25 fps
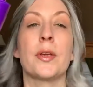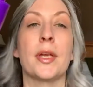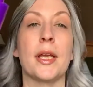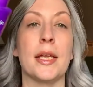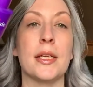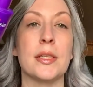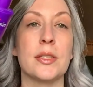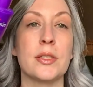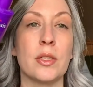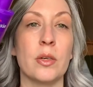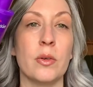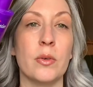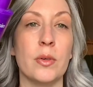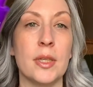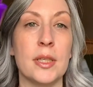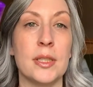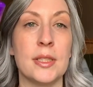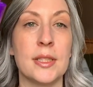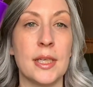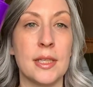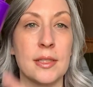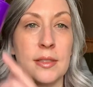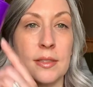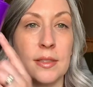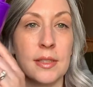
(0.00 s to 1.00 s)
okay, so it
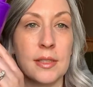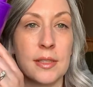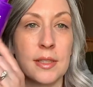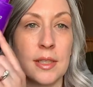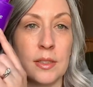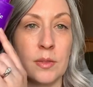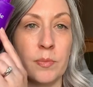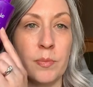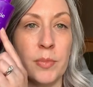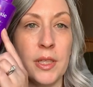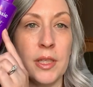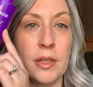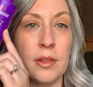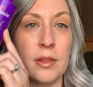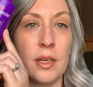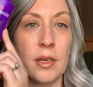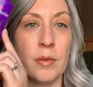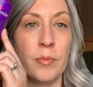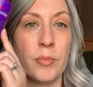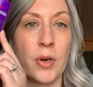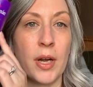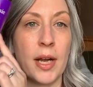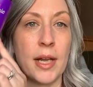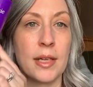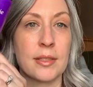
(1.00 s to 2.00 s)
says, this says Beat the
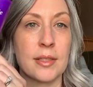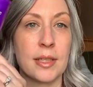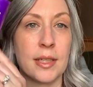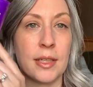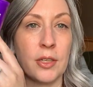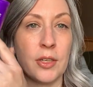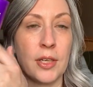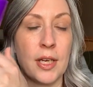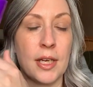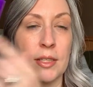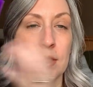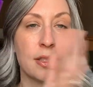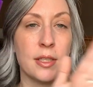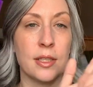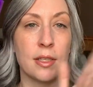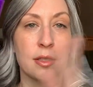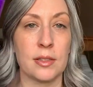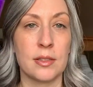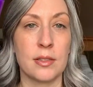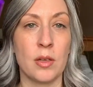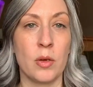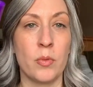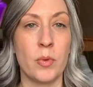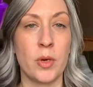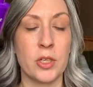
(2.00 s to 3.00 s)
Brass, like you can't see it because
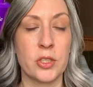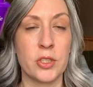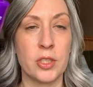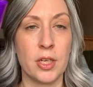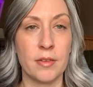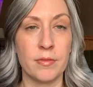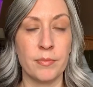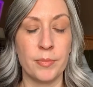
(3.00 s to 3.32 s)
it's all washed off.